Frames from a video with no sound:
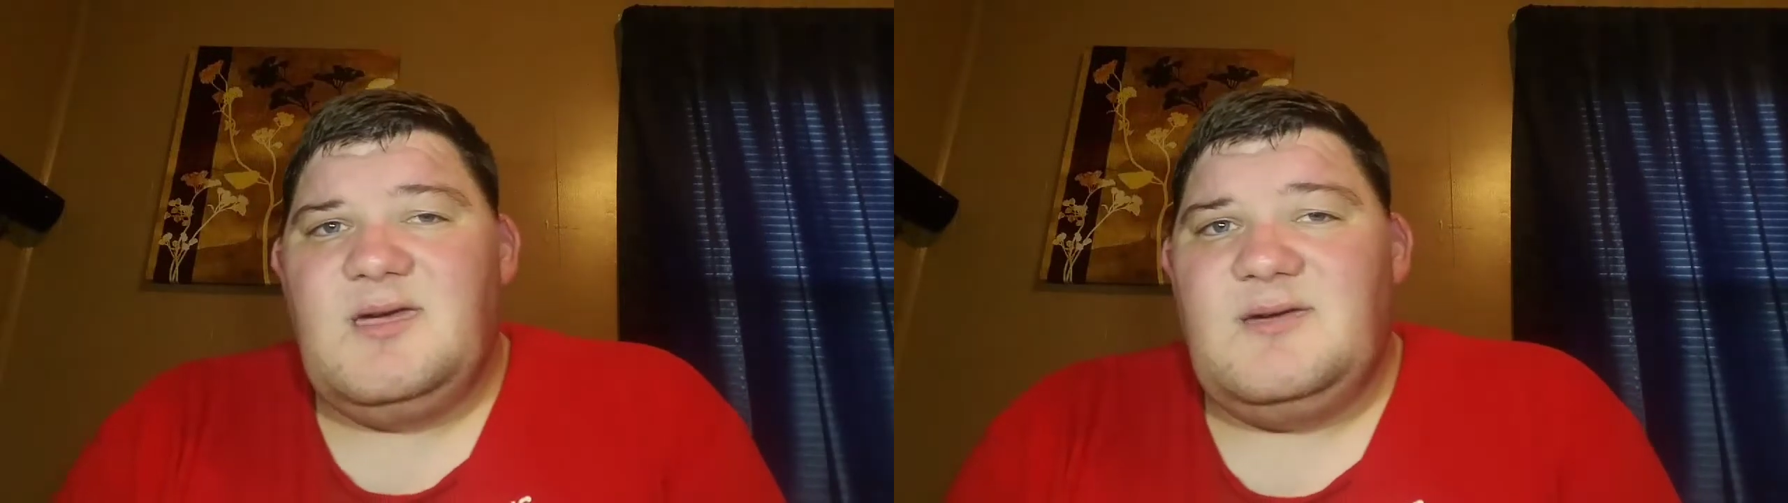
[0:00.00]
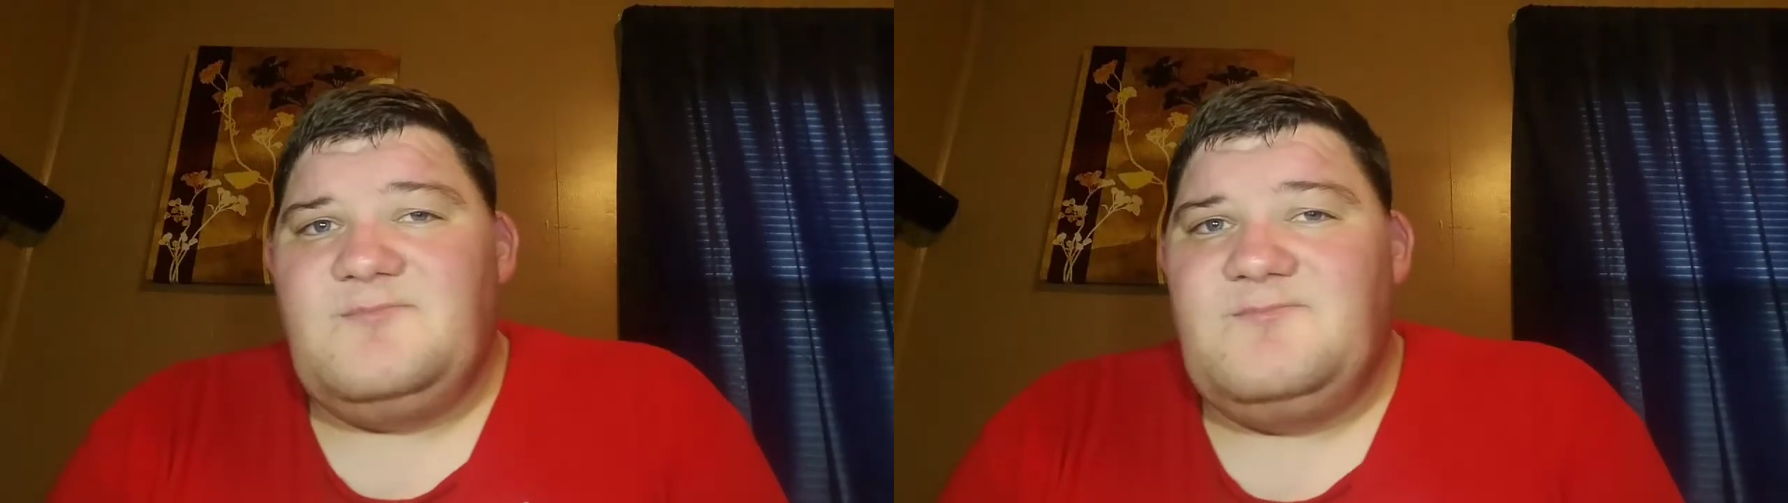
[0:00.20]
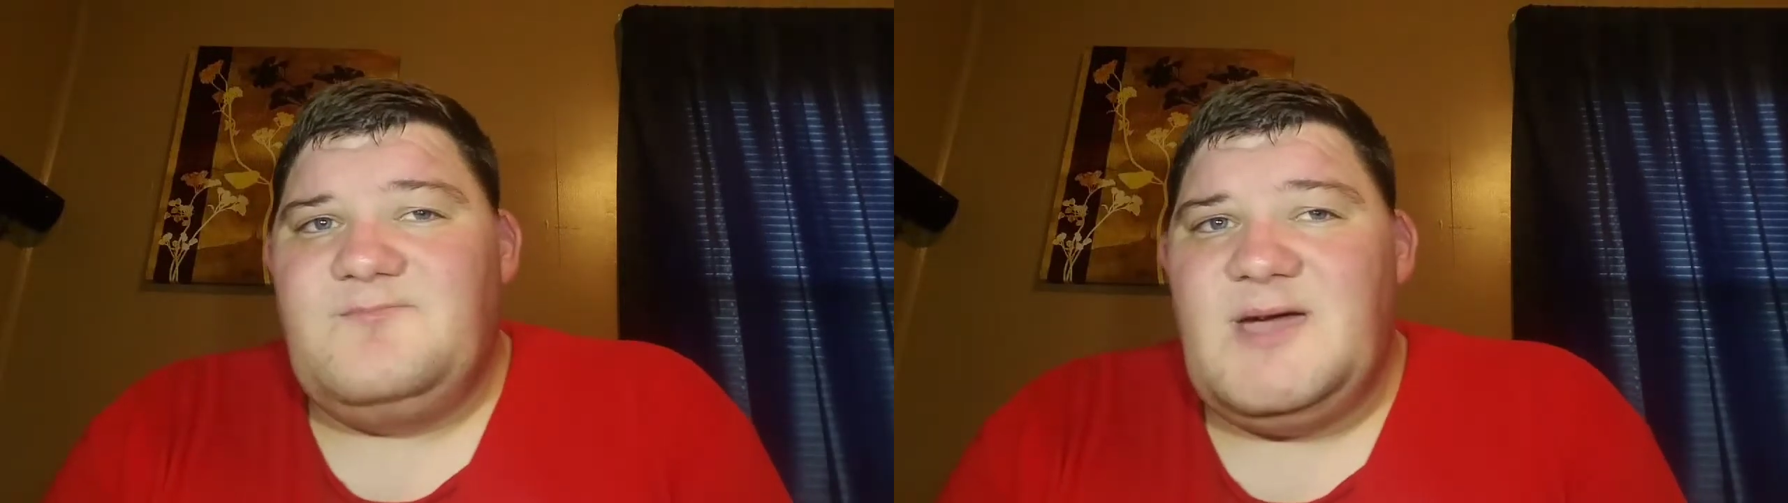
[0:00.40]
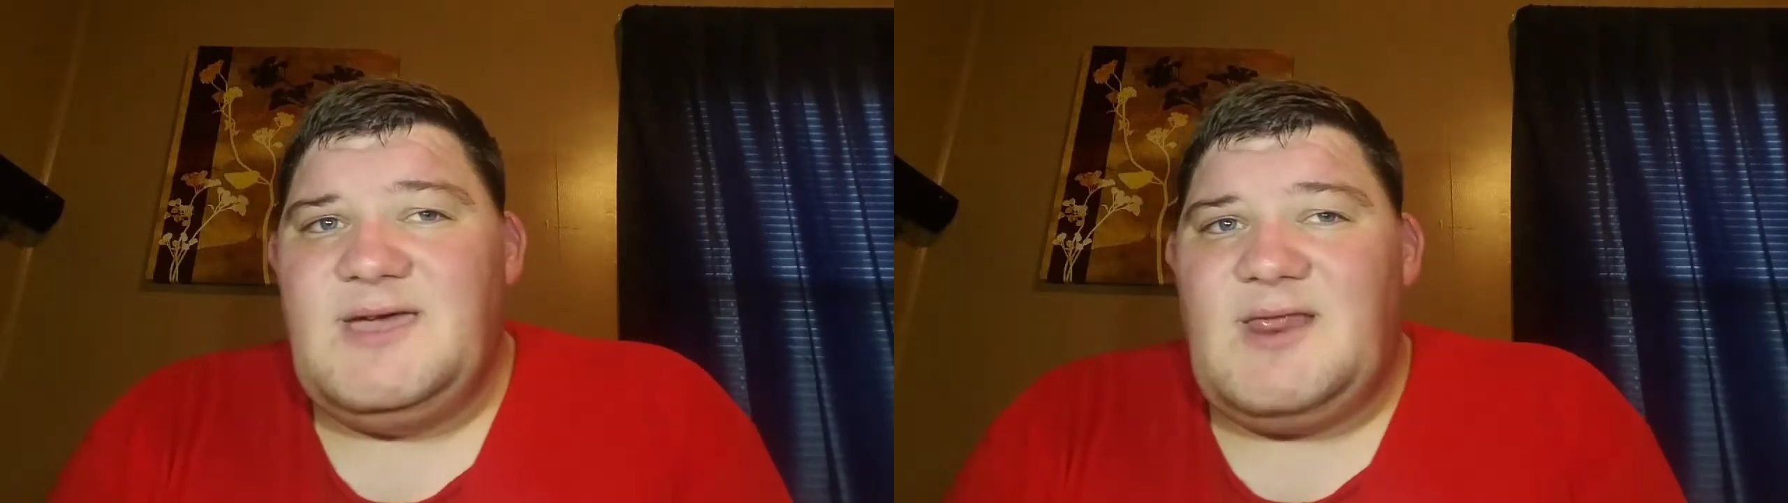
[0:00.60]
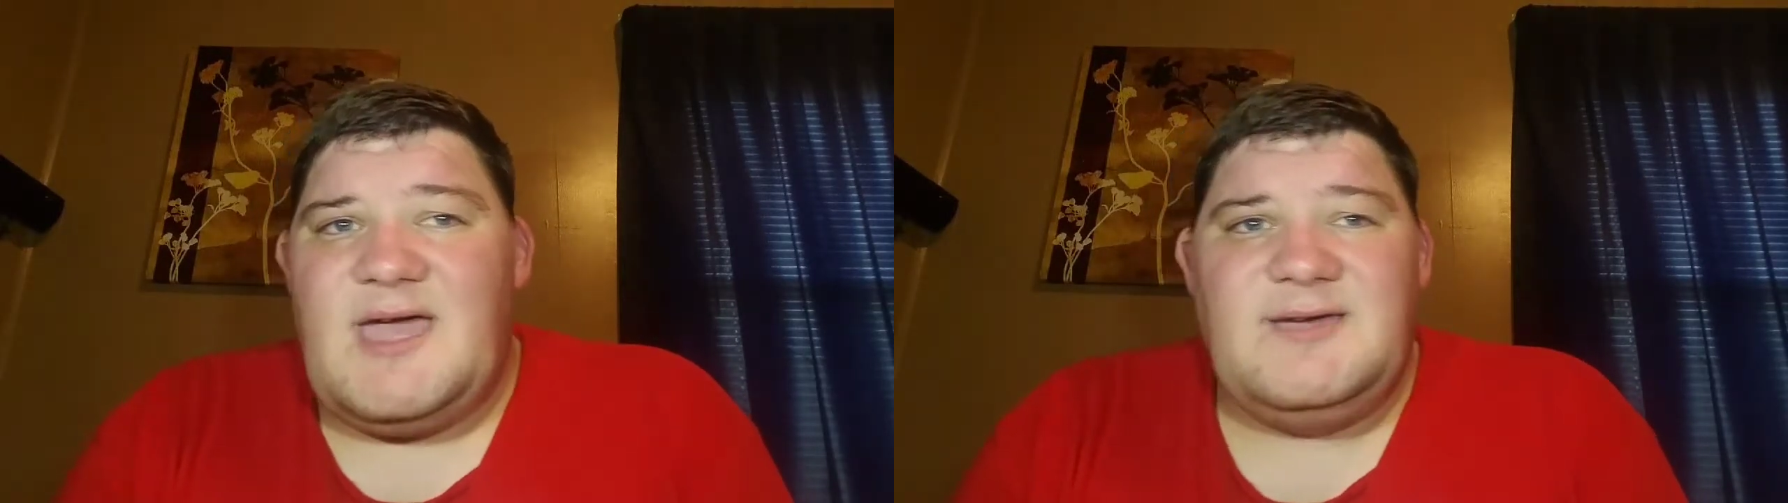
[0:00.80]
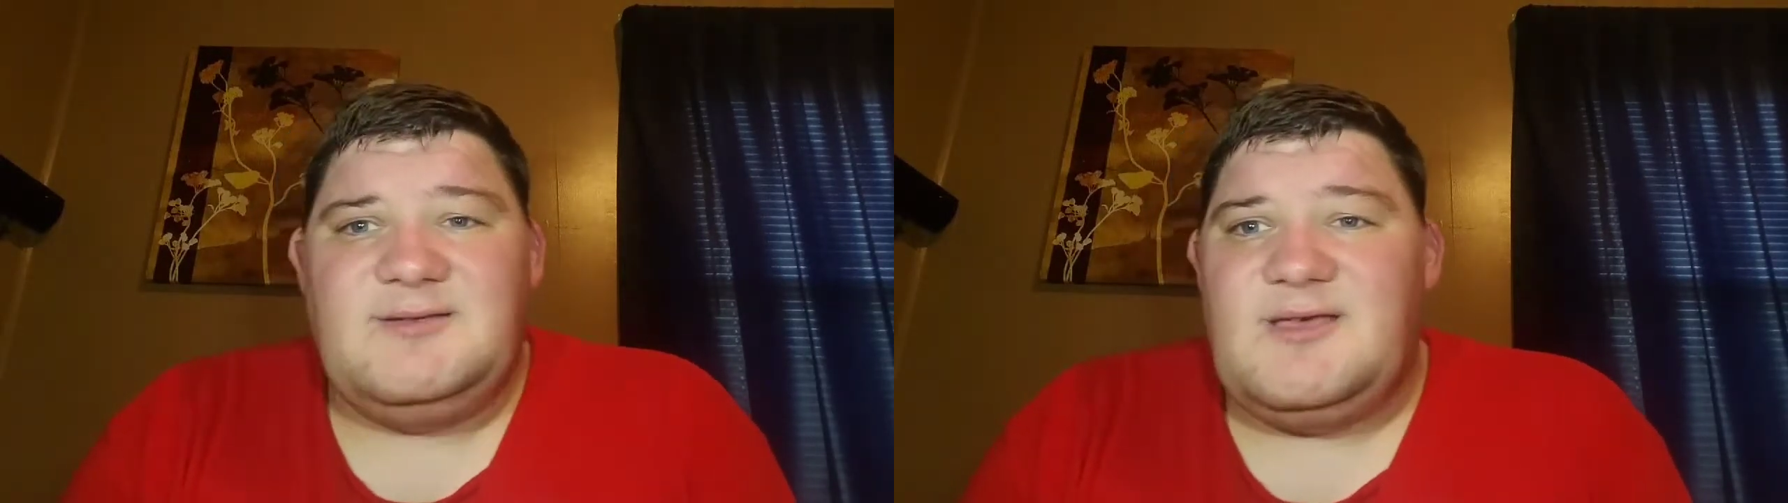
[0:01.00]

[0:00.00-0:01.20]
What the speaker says: But, like,